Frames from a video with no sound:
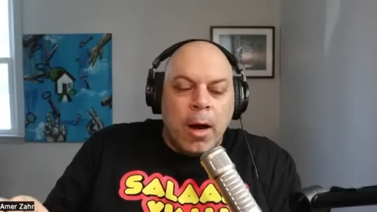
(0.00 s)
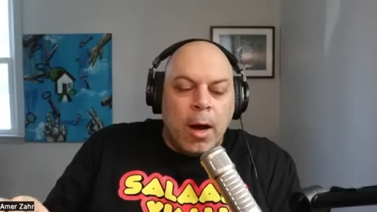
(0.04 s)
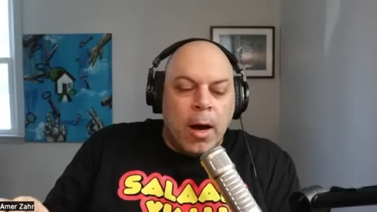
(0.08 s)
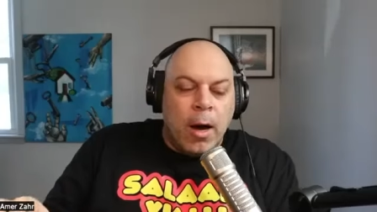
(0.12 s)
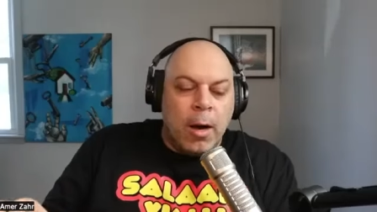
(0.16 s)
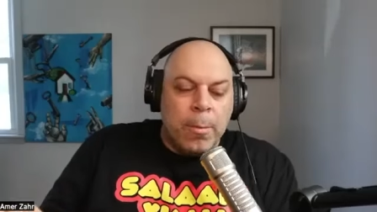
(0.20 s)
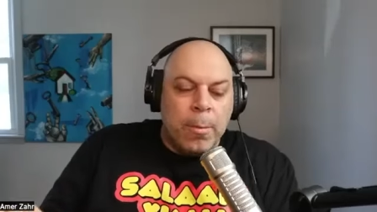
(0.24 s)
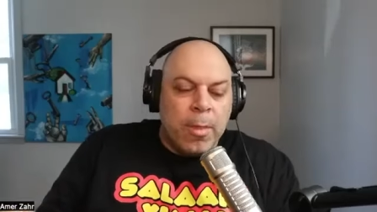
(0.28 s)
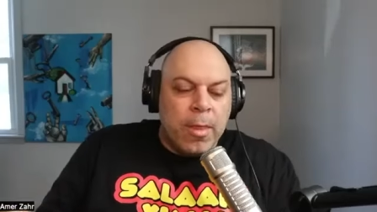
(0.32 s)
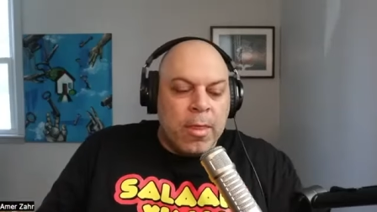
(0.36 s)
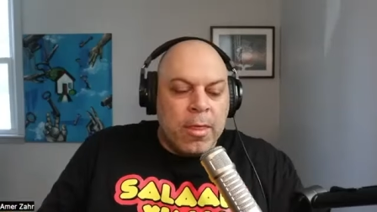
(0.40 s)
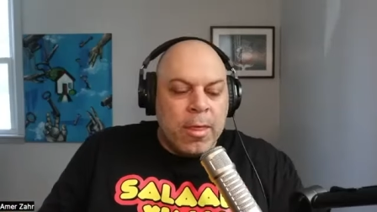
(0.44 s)

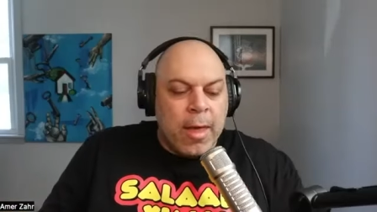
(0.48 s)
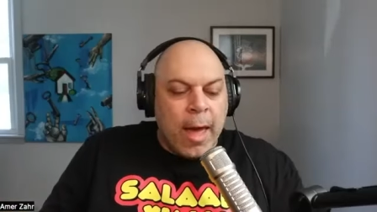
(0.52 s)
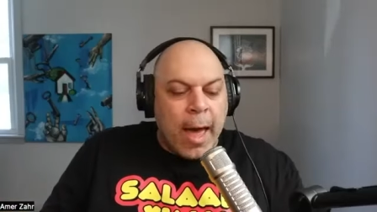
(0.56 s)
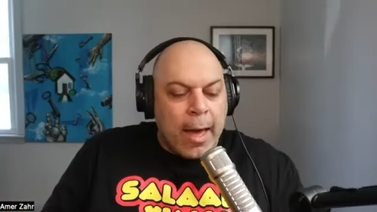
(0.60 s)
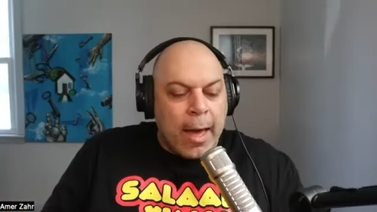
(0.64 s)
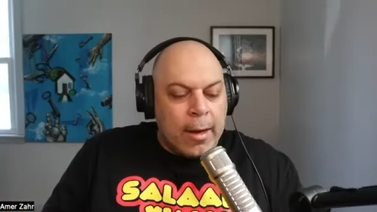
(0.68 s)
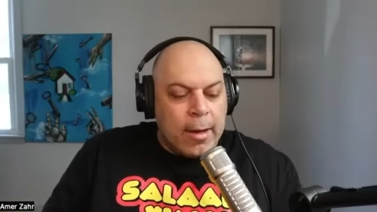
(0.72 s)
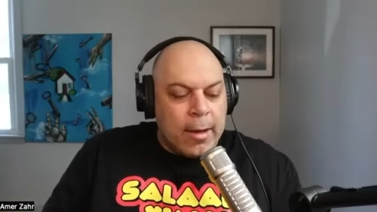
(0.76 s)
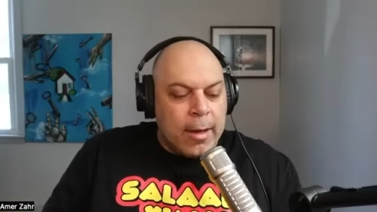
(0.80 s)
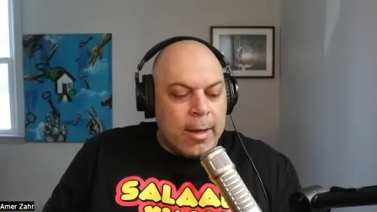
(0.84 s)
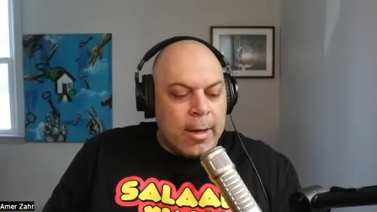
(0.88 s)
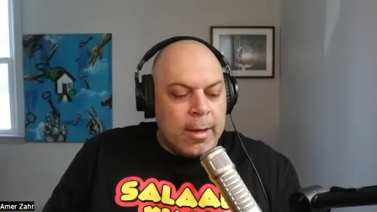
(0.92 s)
Um,
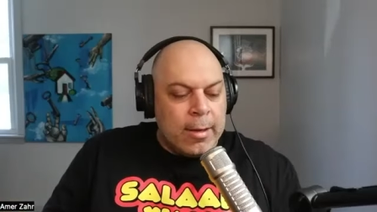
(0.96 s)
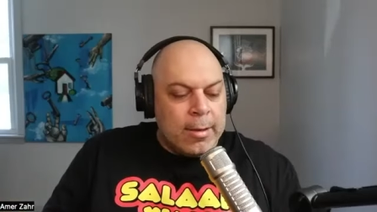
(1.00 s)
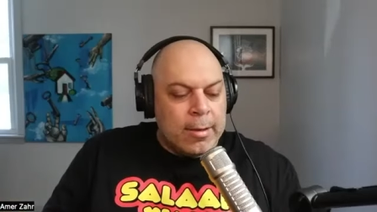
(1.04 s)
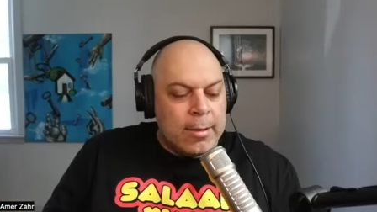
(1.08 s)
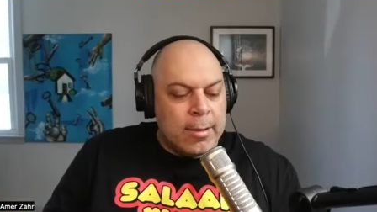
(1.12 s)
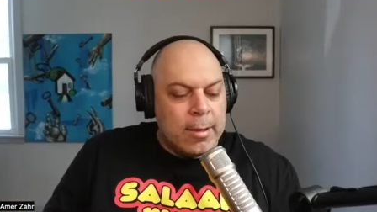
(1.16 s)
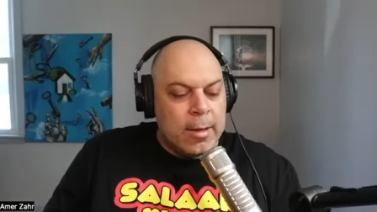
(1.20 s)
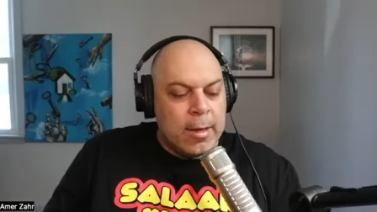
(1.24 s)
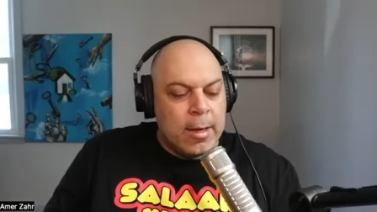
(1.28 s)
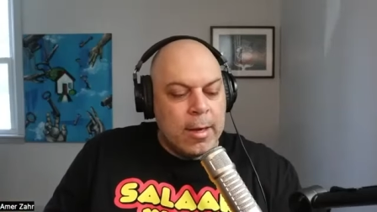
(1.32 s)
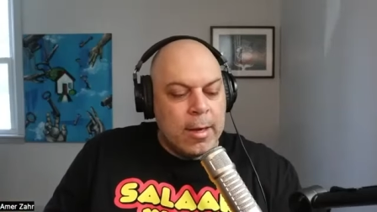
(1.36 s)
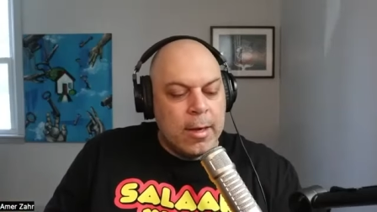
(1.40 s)
that
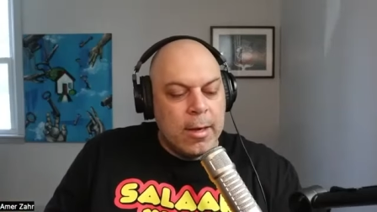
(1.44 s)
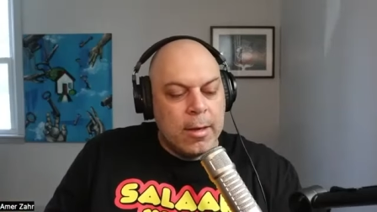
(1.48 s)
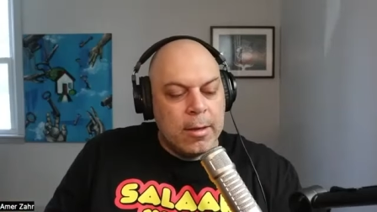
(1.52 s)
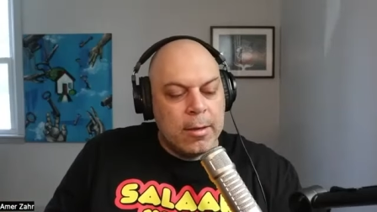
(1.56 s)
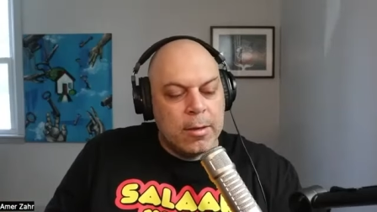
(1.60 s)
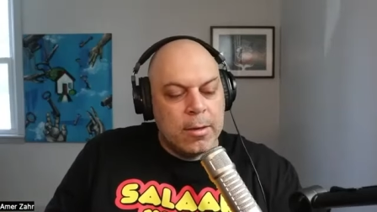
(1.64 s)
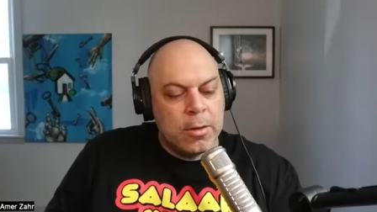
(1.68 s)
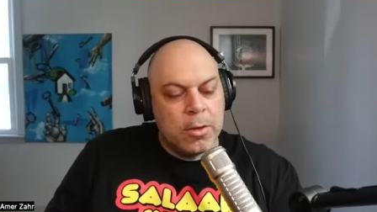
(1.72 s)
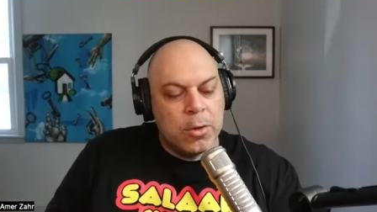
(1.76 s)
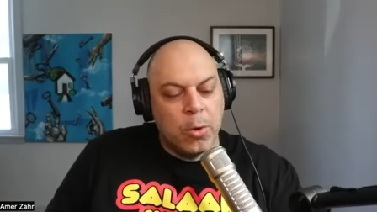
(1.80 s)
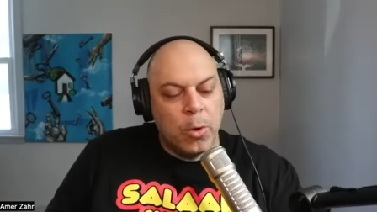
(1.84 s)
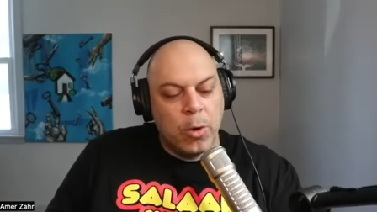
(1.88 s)
is the
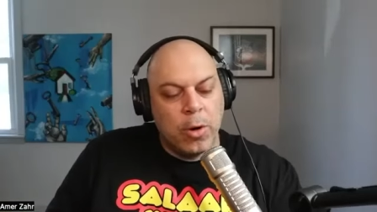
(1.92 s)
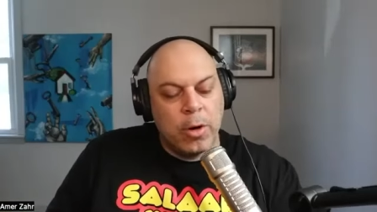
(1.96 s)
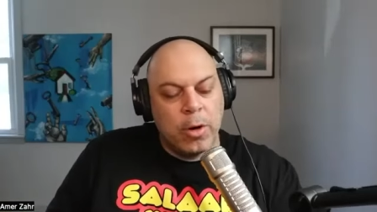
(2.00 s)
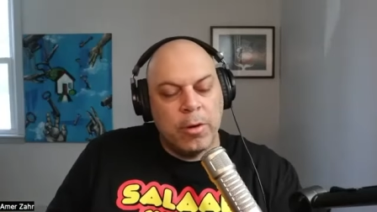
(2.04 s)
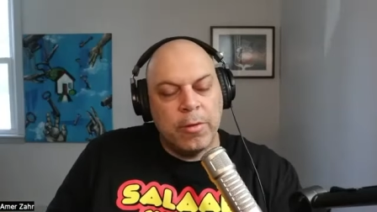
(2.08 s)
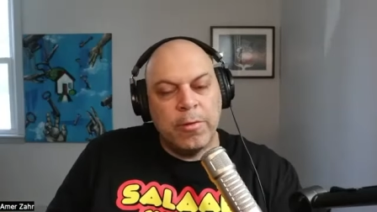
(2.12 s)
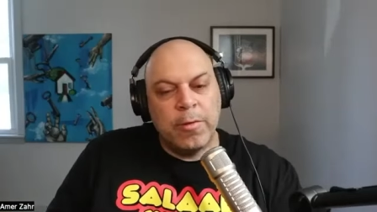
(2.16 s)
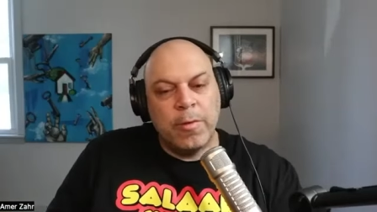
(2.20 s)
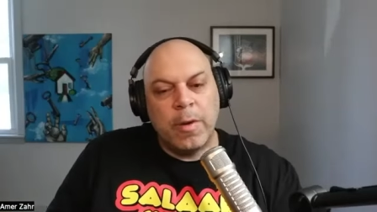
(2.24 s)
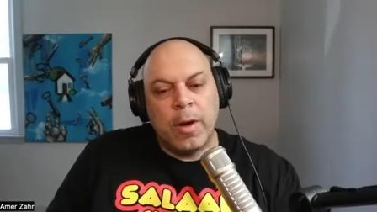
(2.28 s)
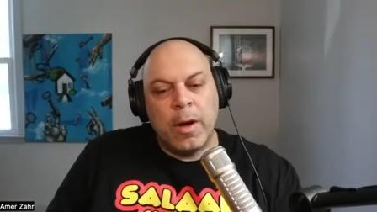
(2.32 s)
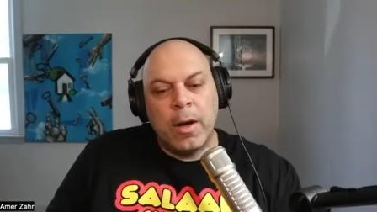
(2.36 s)
sort
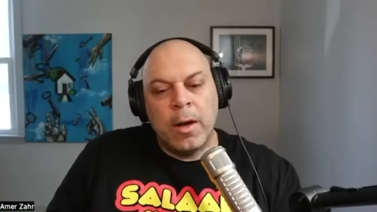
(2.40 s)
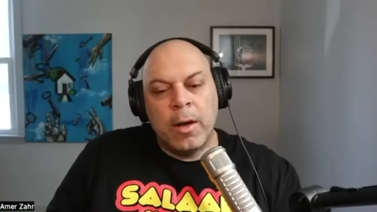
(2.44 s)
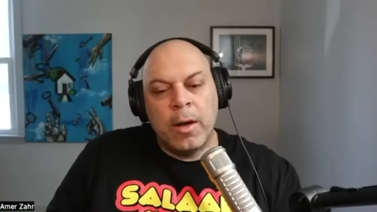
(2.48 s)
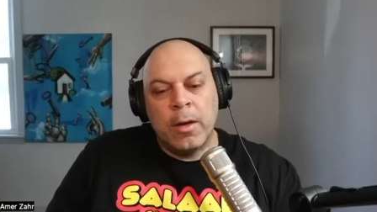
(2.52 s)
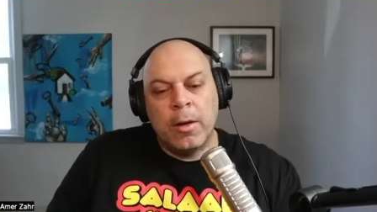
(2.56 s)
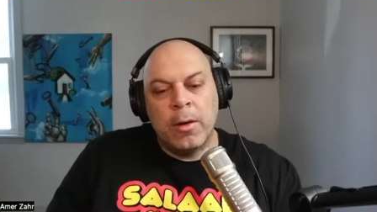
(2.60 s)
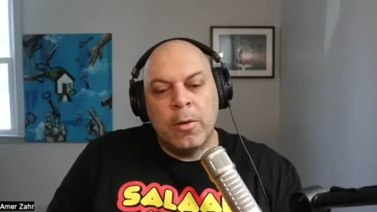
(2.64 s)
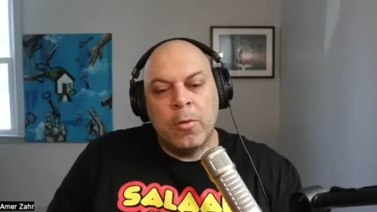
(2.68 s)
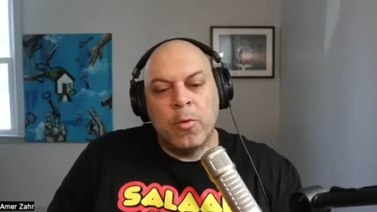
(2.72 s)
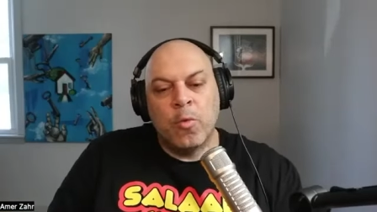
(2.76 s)
of uh,